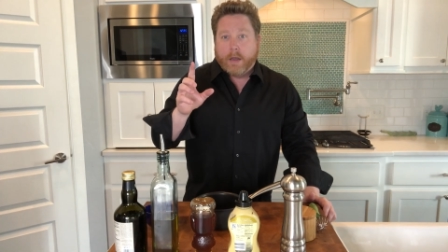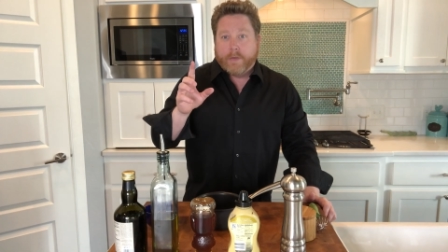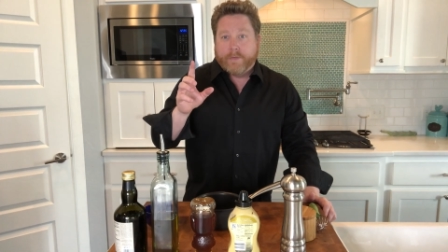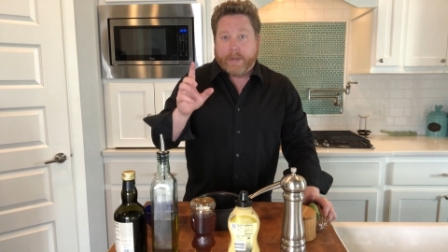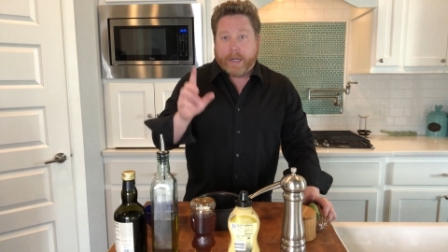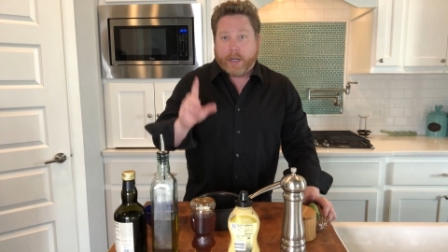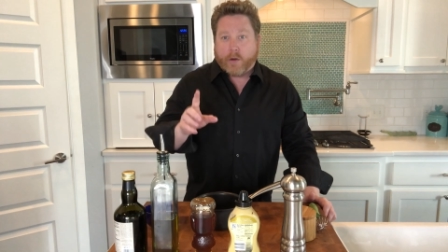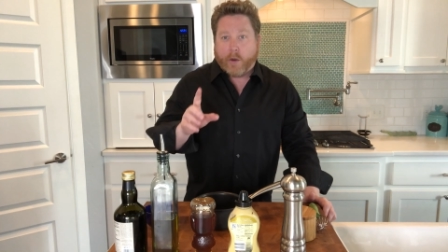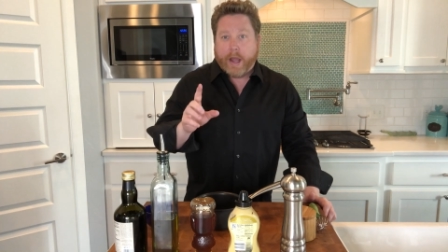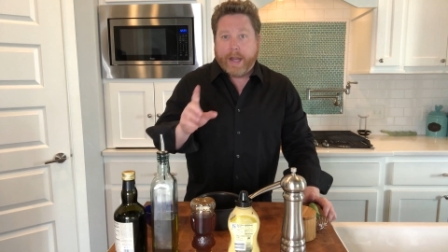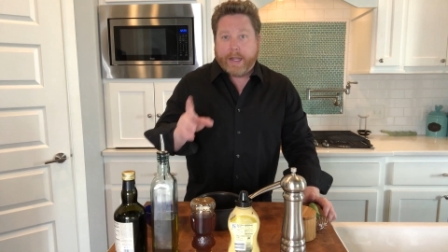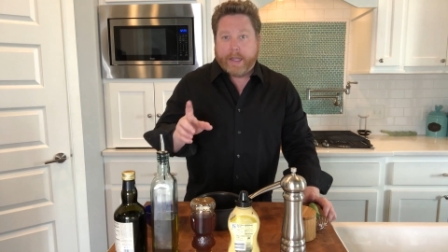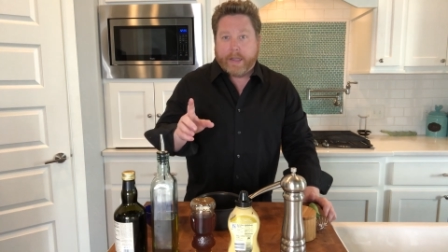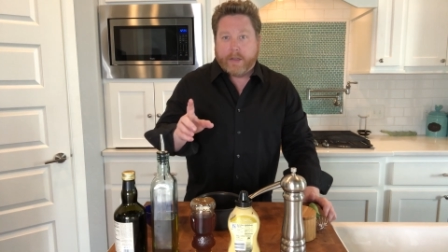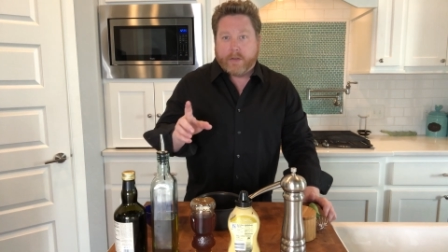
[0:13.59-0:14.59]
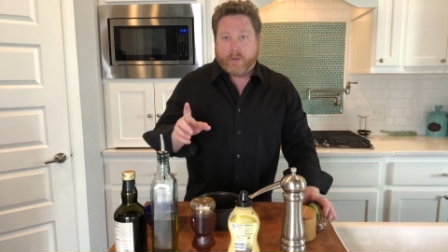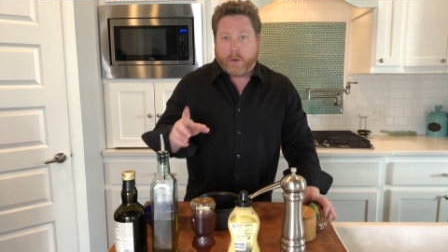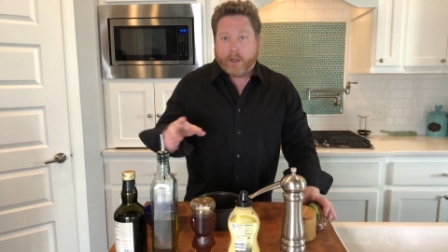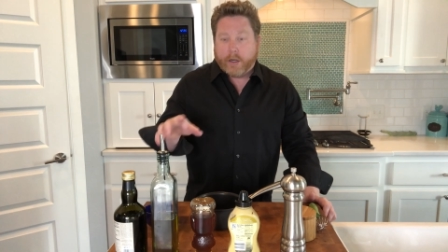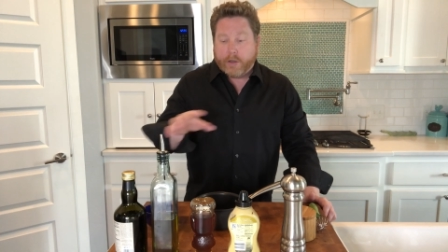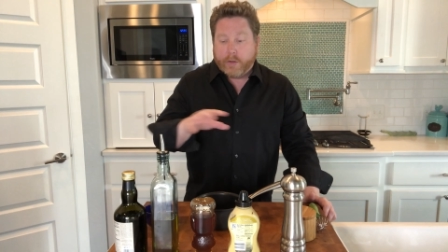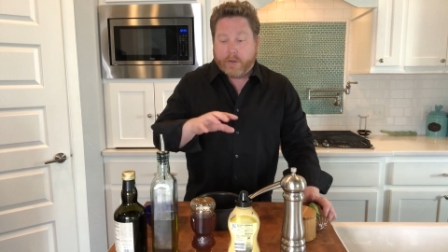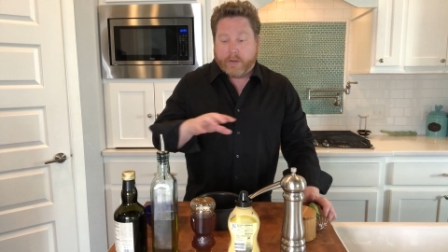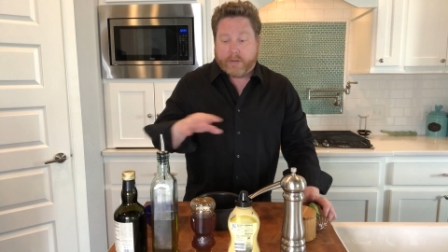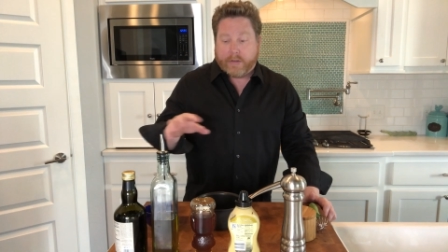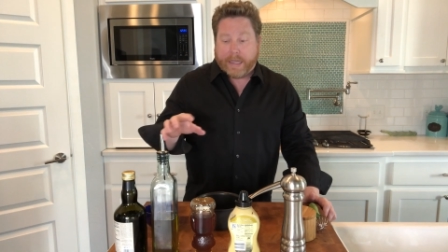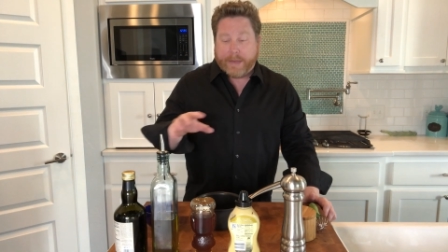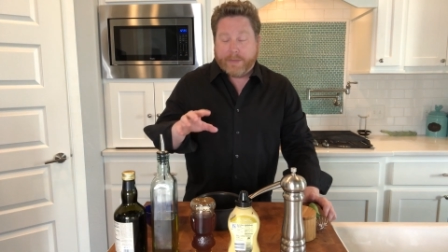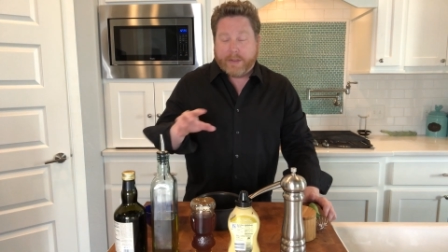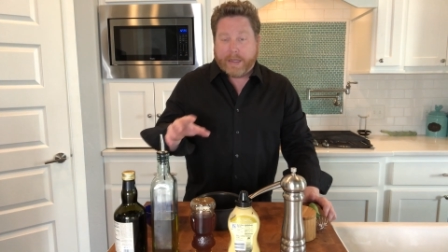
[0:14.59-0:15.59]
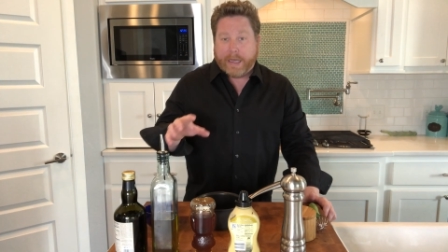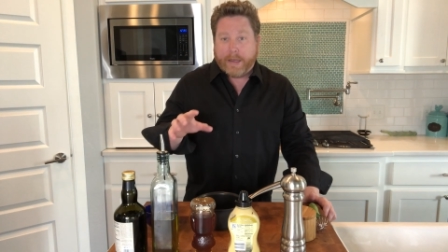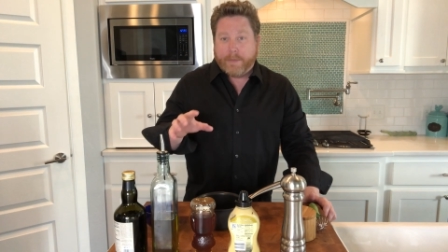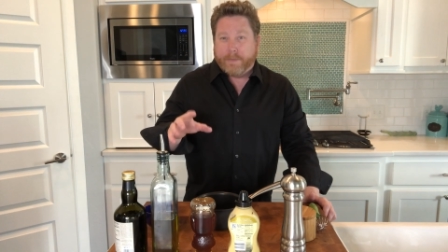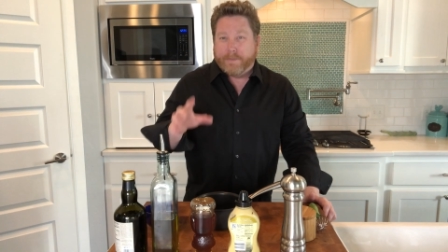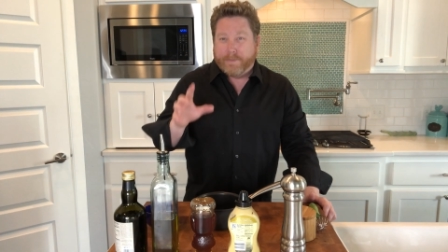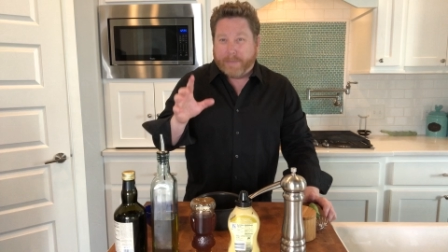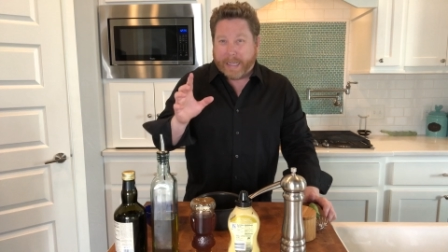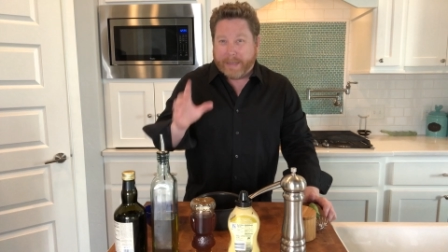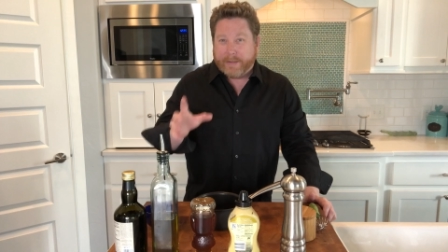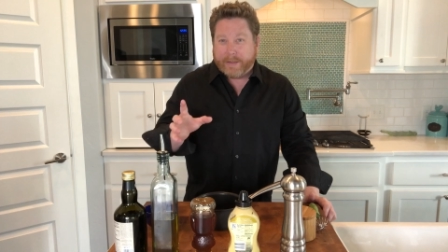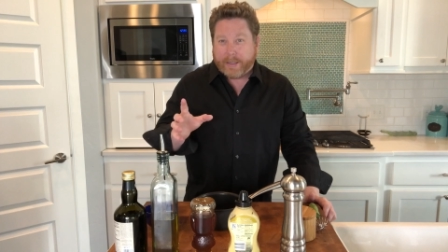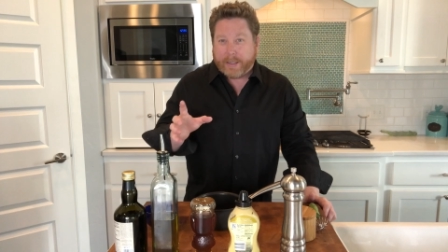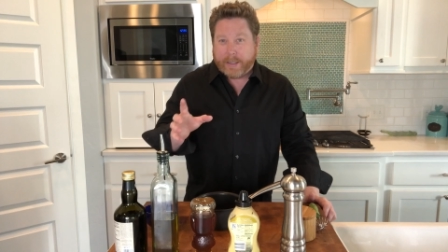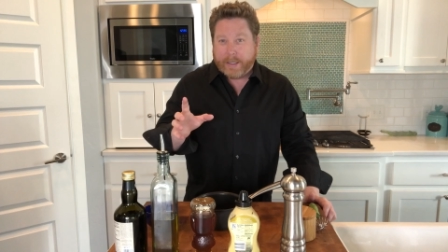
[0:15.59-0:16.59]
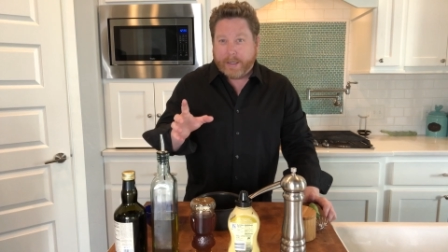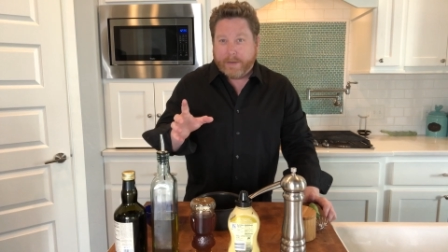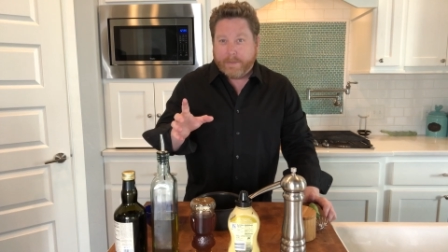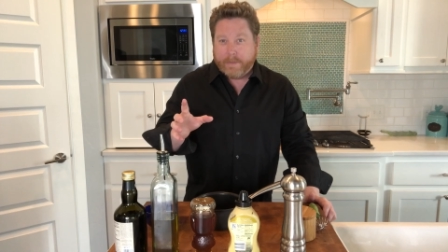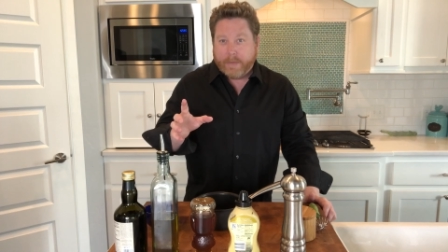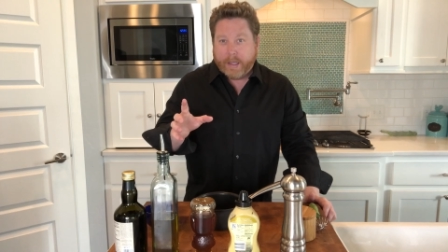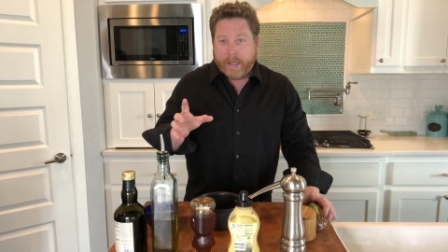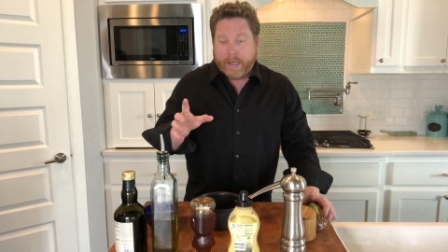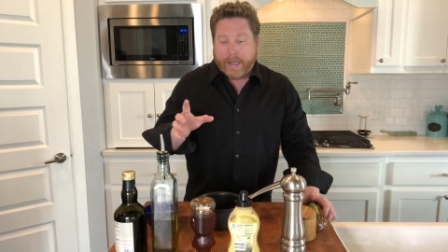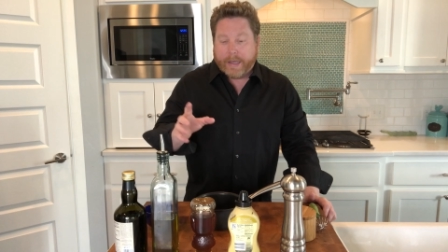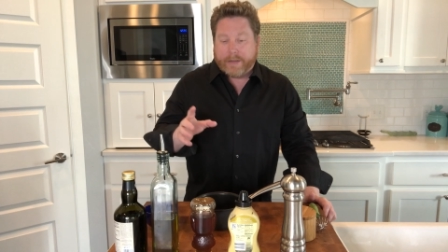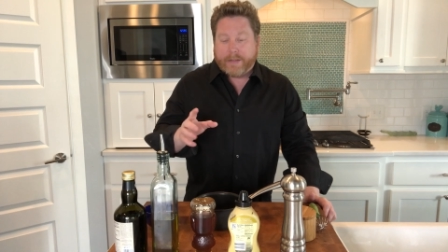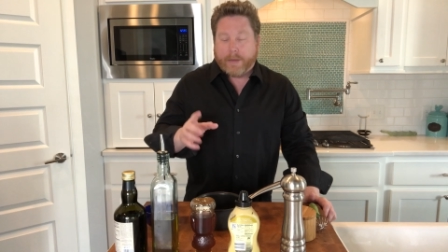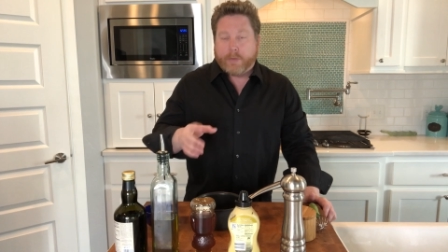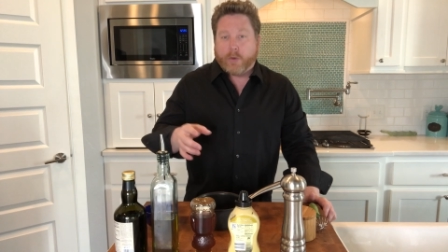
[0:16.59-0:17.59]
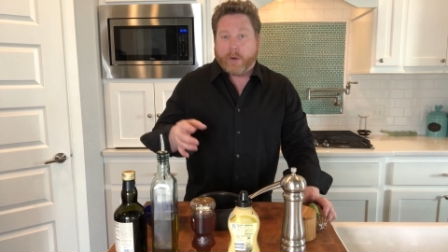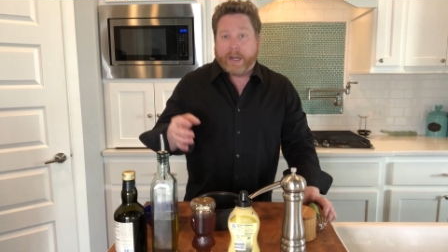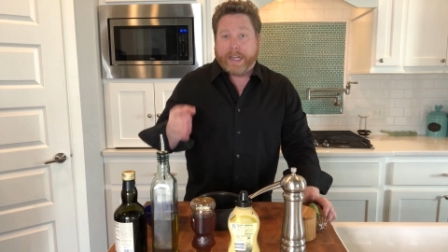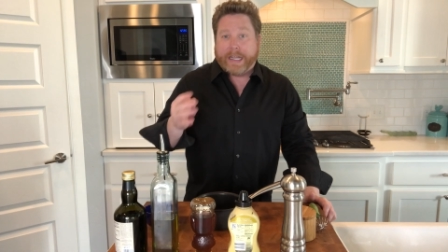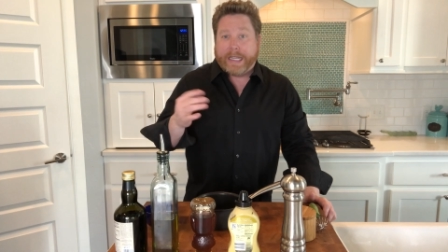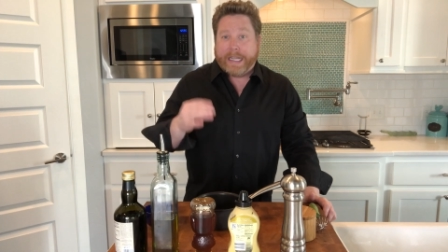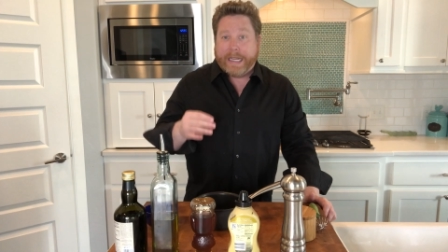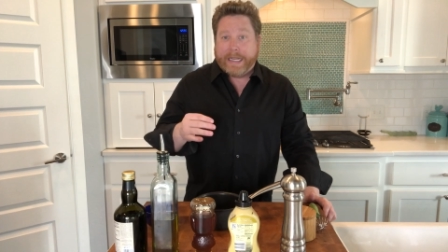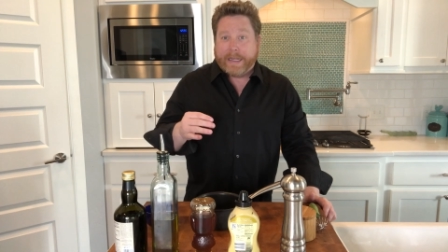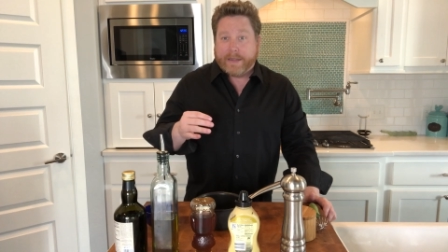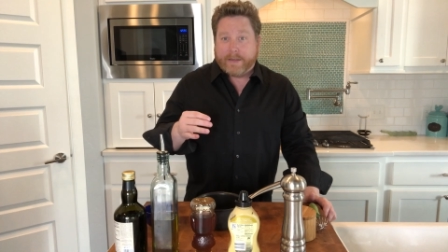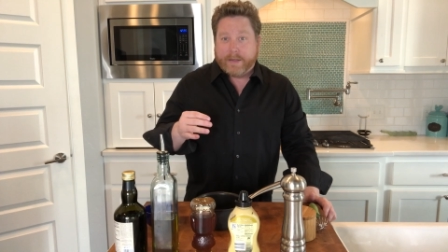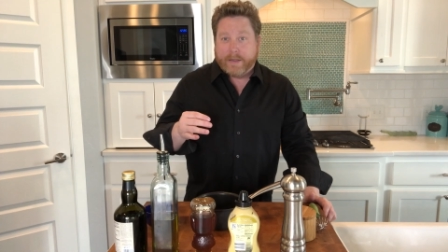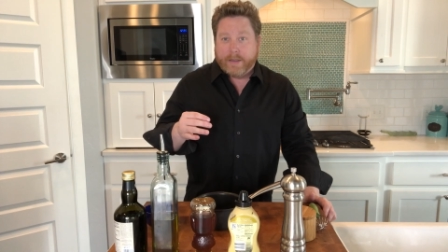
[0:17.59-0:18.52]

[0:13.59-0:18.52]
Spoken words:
vinaigrette is, we're going to do the same thing, basically, except we're going to heat it.